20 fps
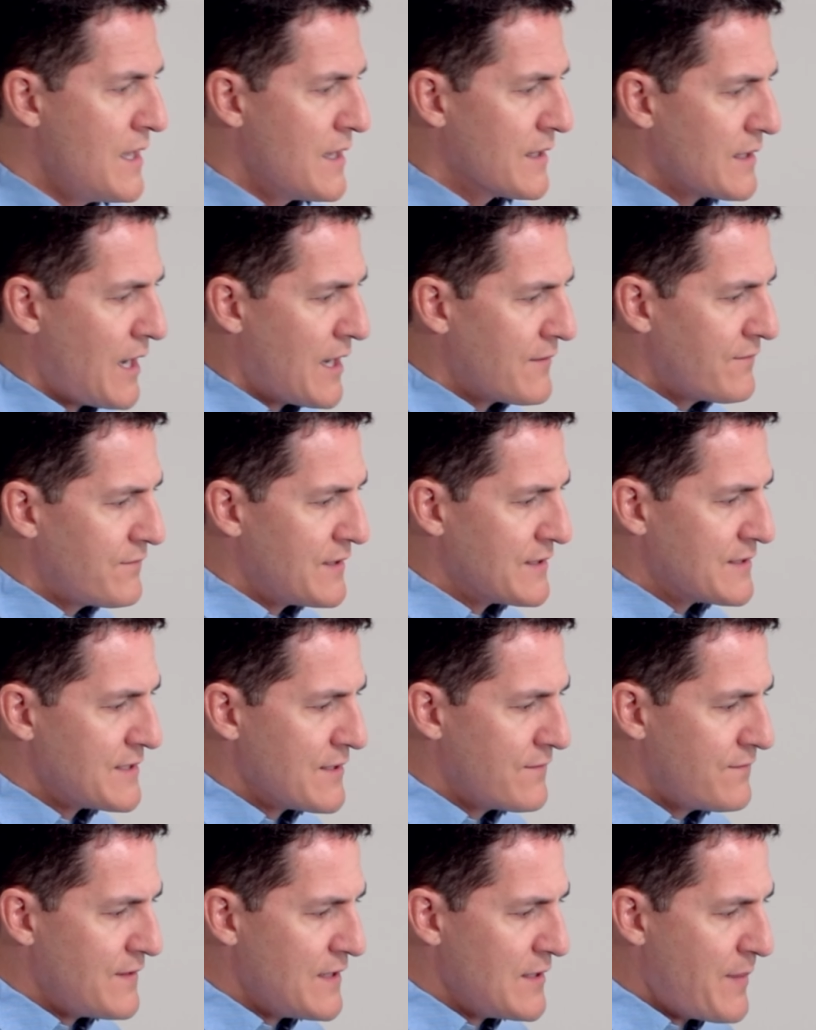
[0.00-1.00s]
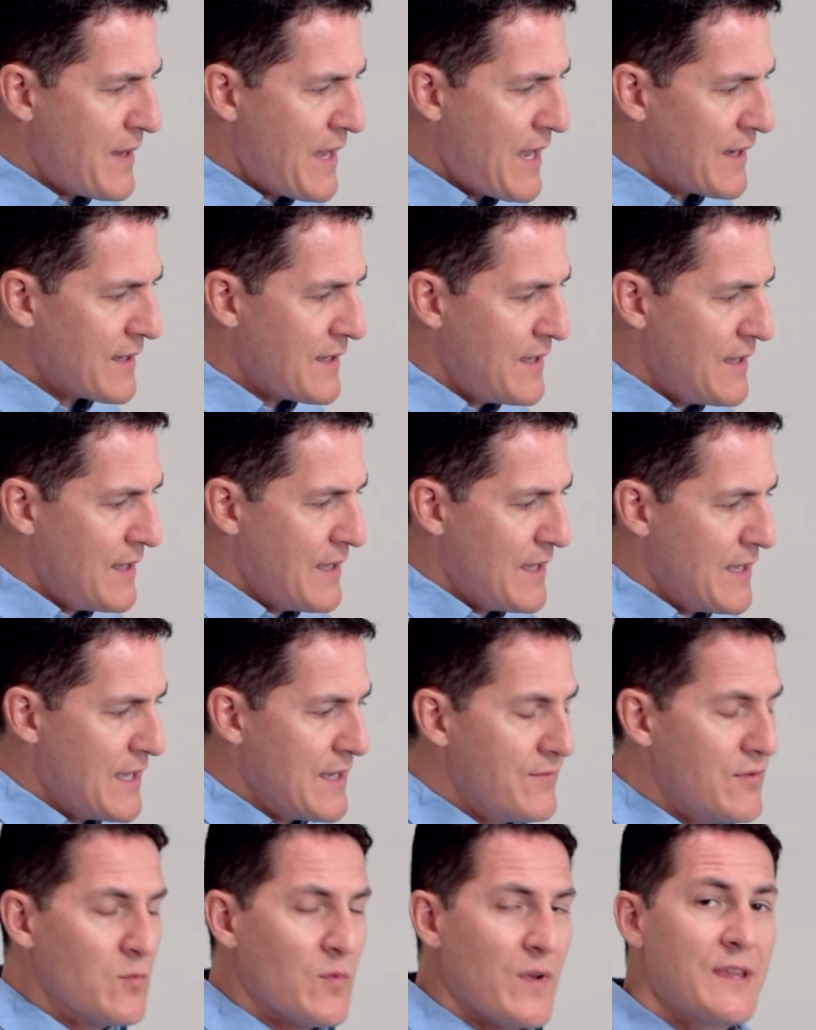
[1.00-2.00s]
Conflicting feedback,
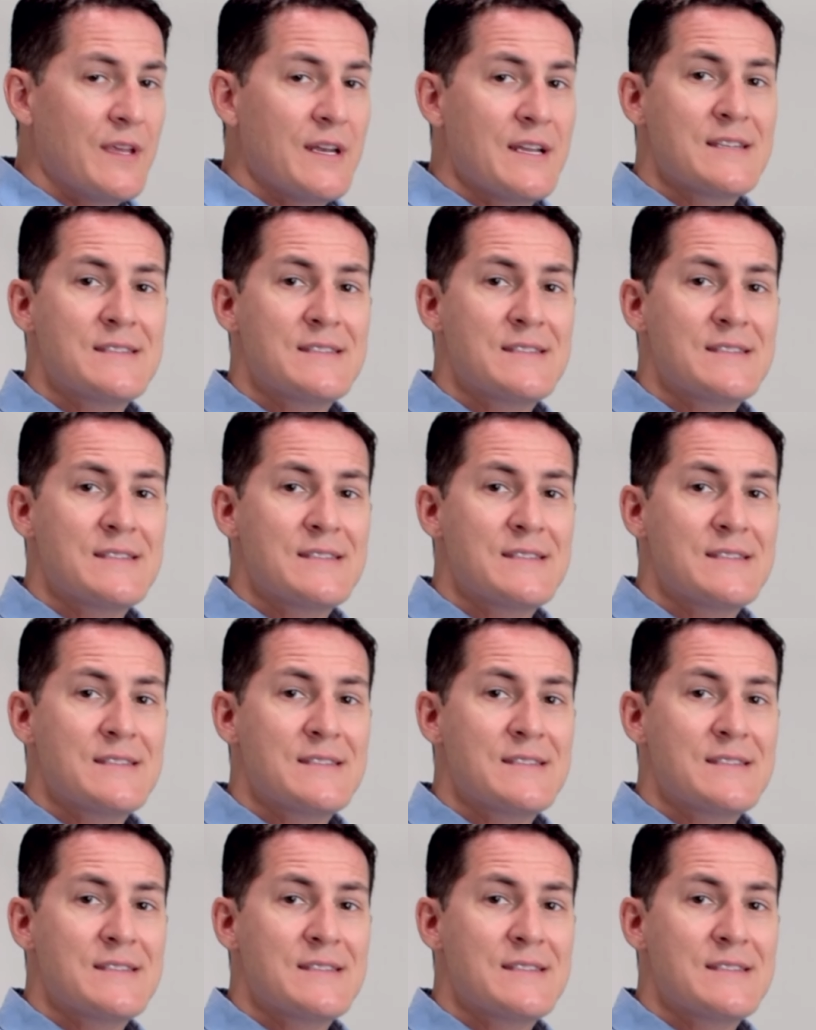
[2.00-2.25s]
even within a